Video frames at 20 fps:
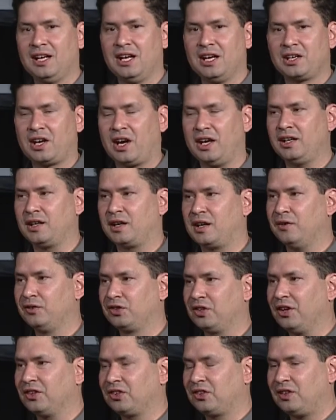kind of
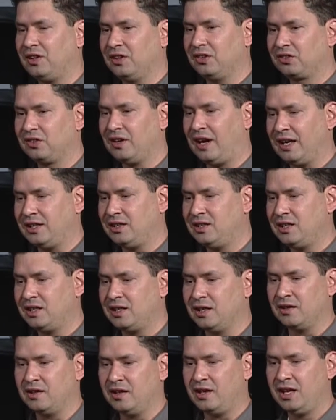gives us this
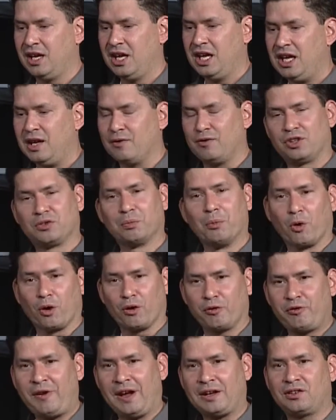idea that if it's more
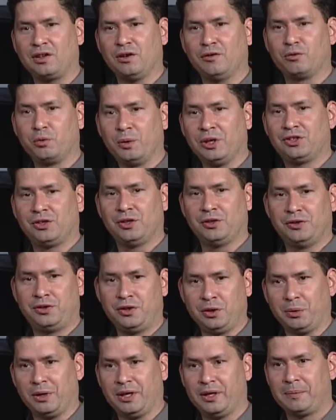effective, we should
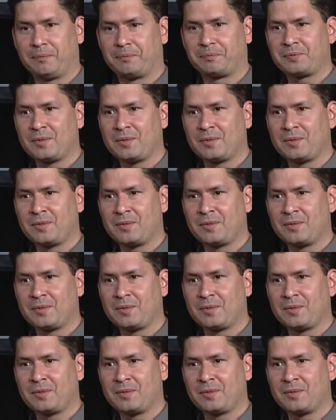do it.